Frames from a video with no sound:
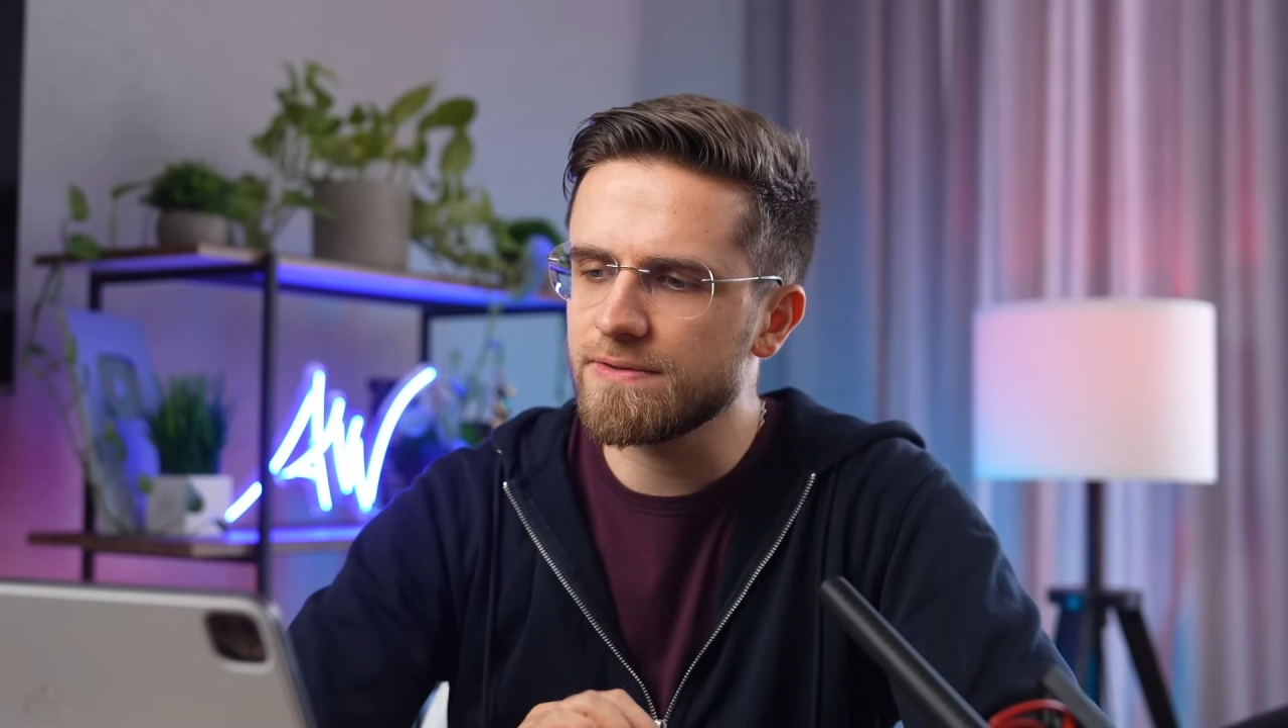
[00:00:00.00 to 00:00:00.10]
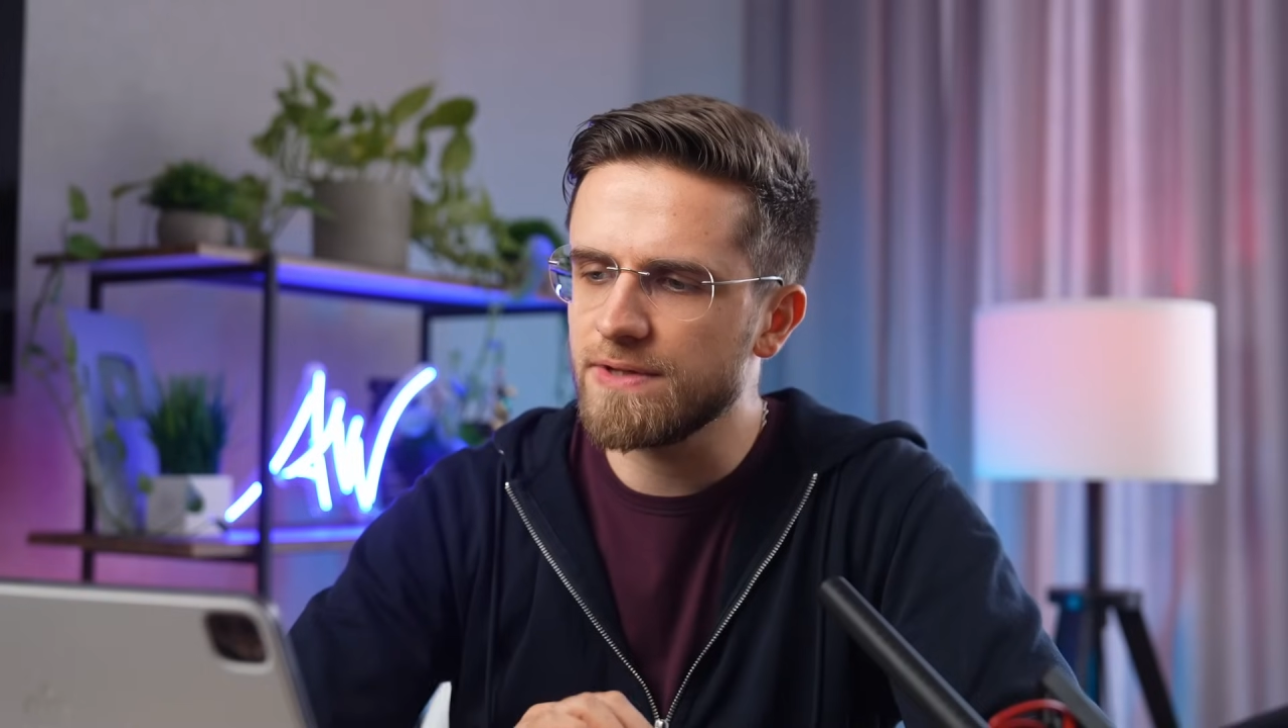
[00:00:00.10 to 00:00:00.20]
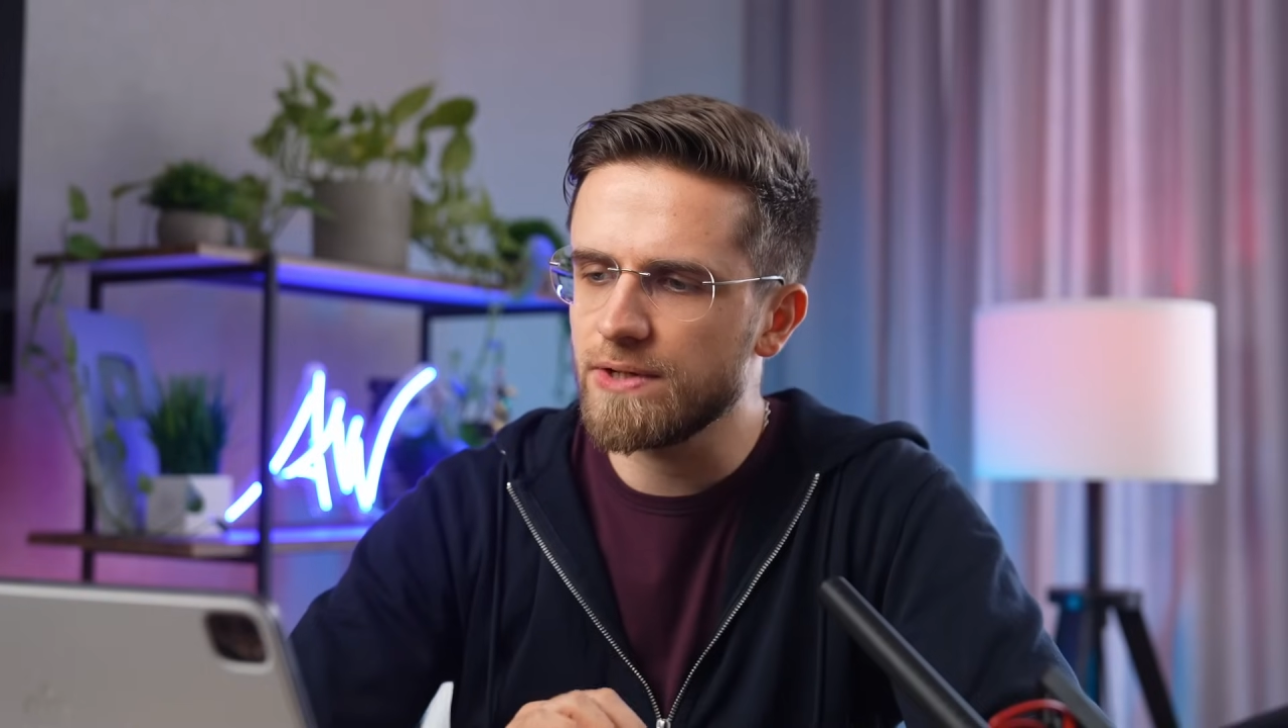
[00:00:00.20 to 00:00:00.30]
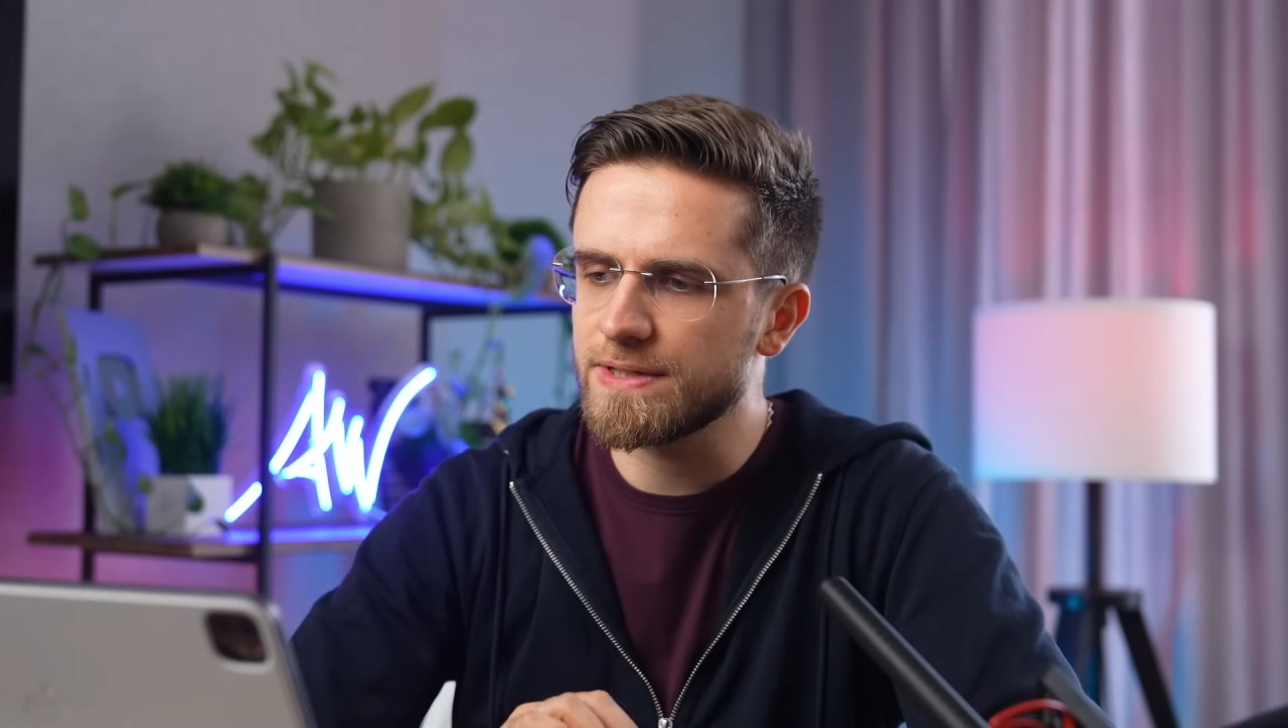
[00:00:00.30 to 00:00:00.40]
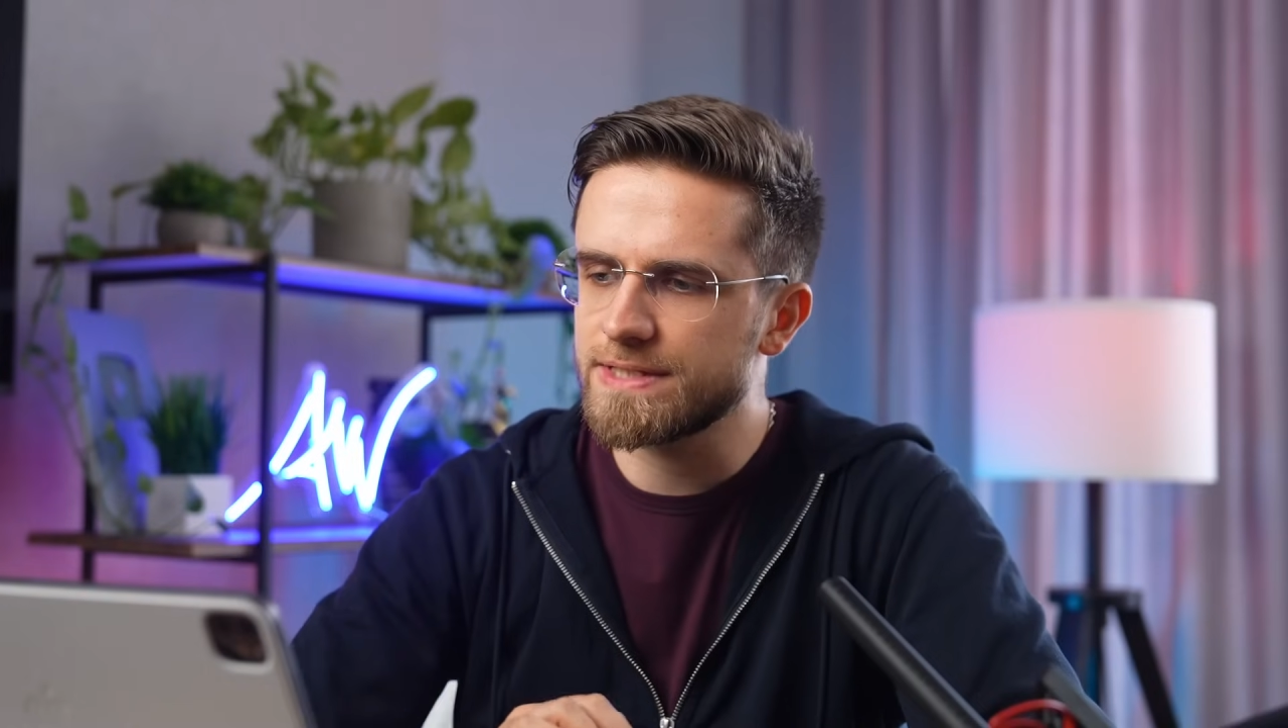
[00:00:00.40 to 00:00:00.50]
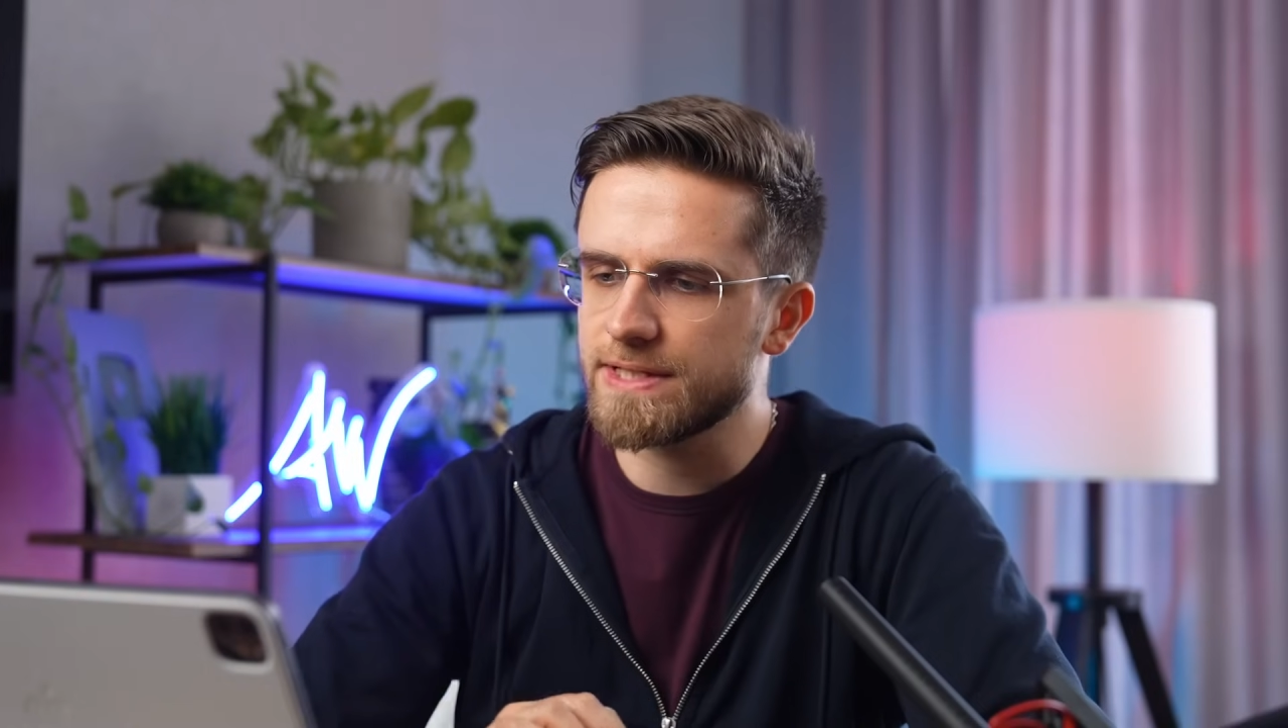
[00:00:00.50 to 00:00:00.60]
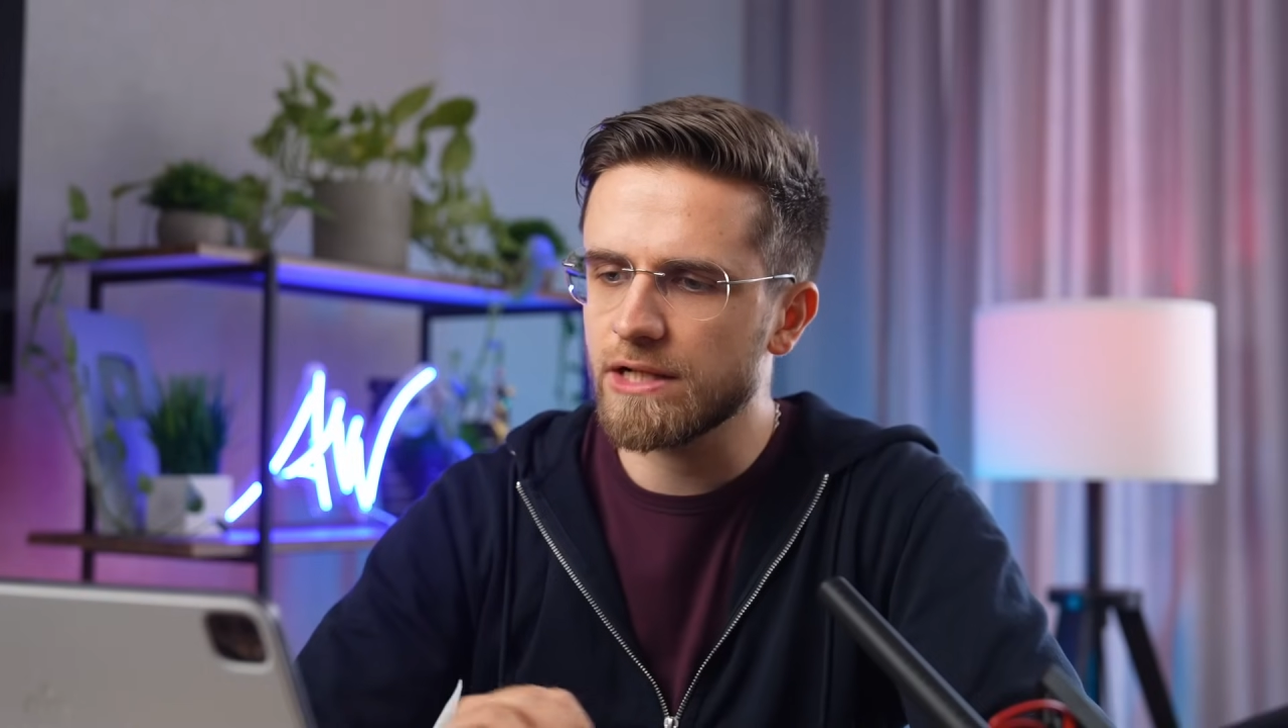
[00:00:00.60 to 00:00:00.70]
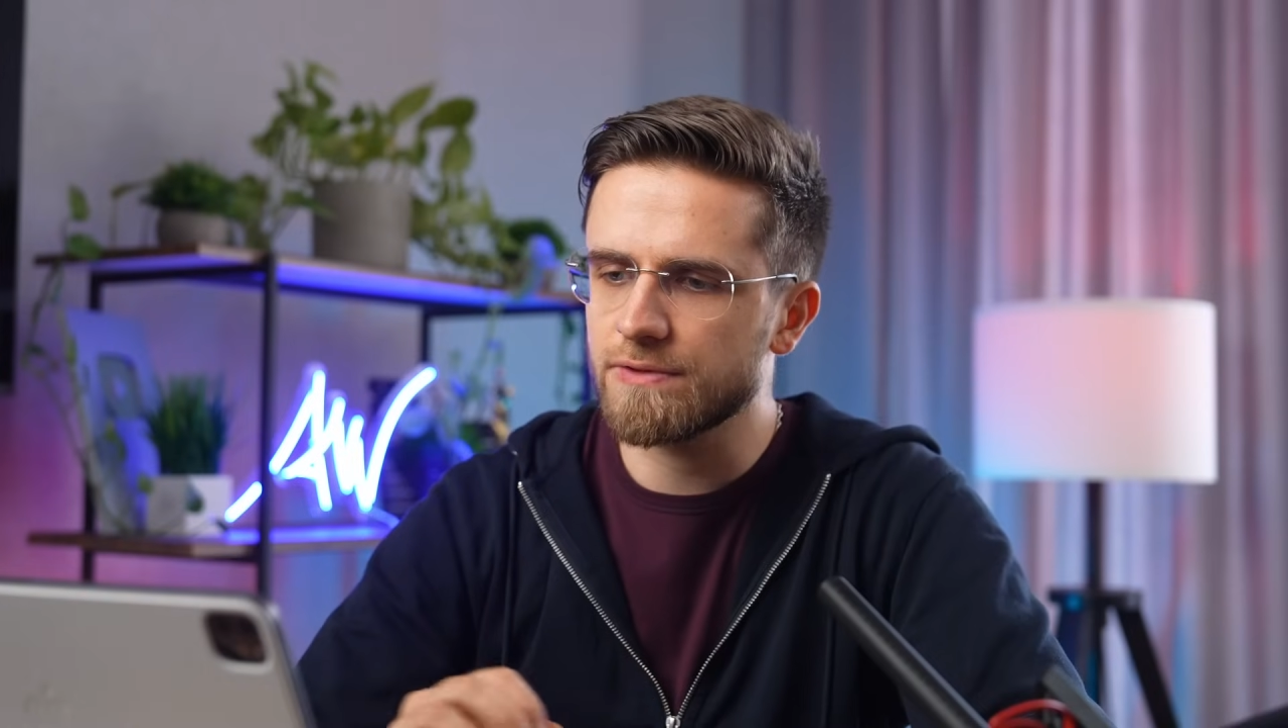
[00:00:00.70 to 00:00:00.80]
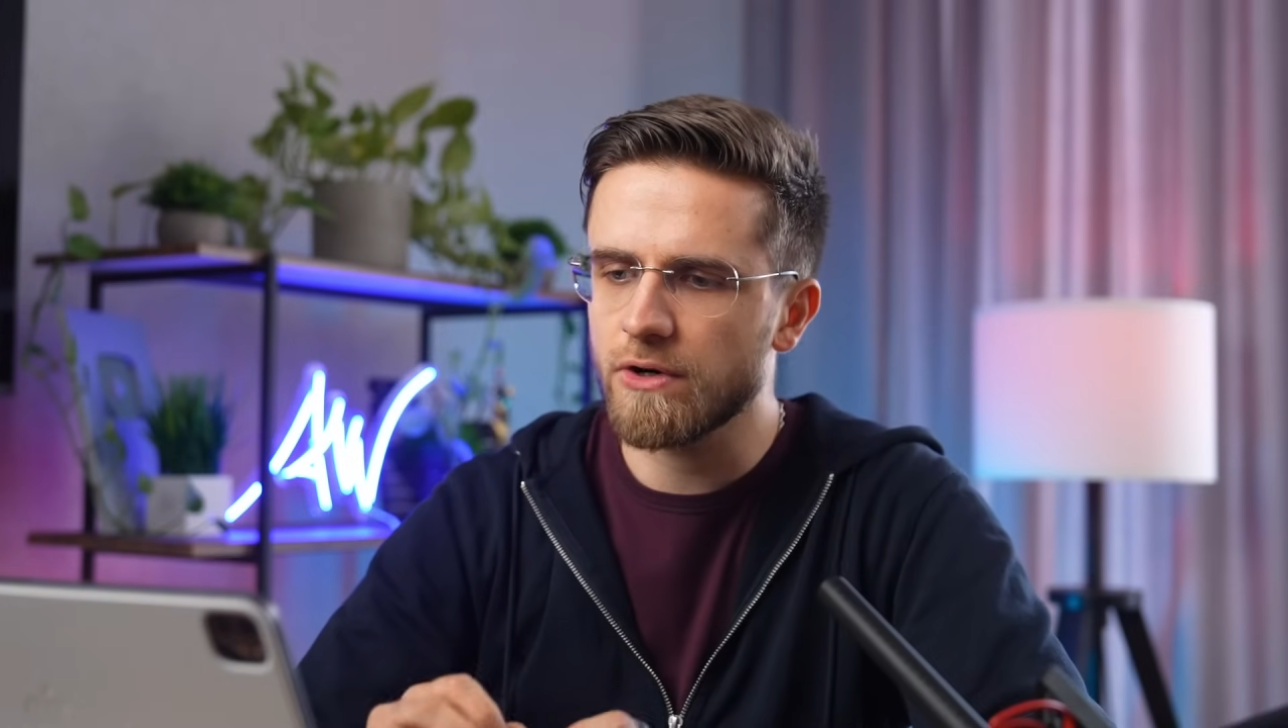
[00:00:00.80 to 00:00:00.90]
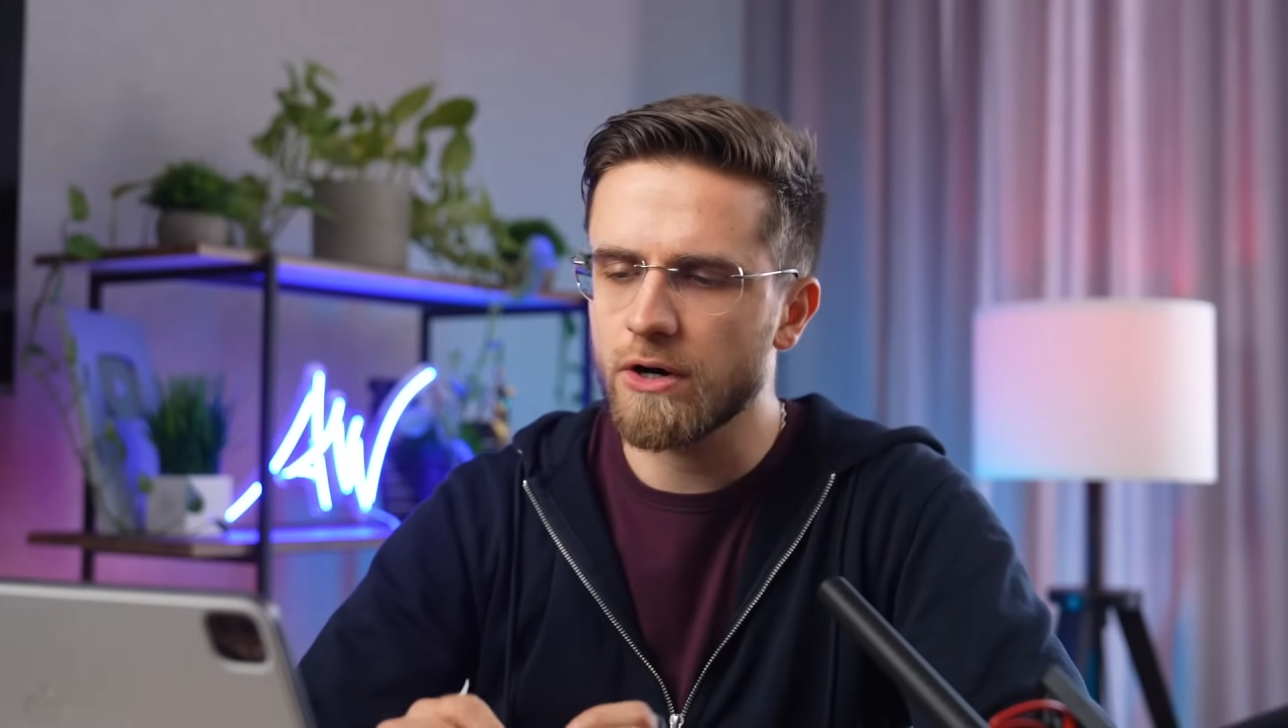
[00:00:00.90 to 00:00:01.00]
video itself